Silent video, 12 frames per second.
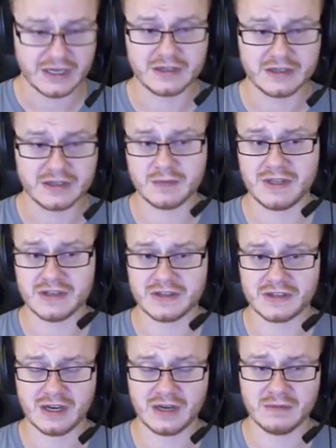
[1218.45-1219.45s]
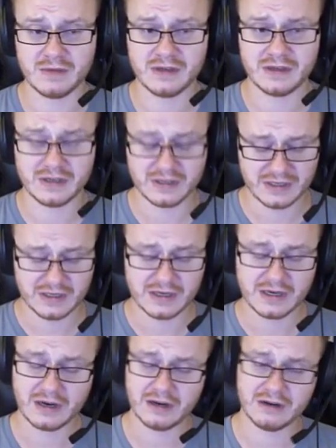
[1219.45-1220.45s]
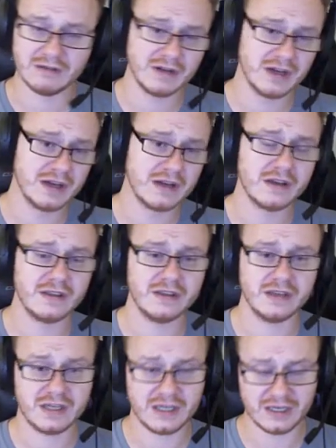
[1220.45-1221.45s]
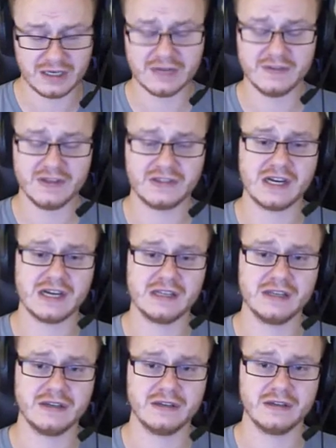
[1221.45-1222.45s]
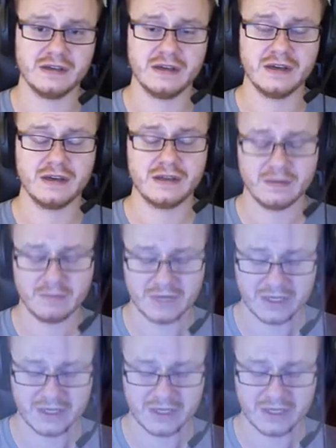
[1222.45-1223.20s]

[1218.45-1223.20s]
is going to be the sum of the heating of the solid, the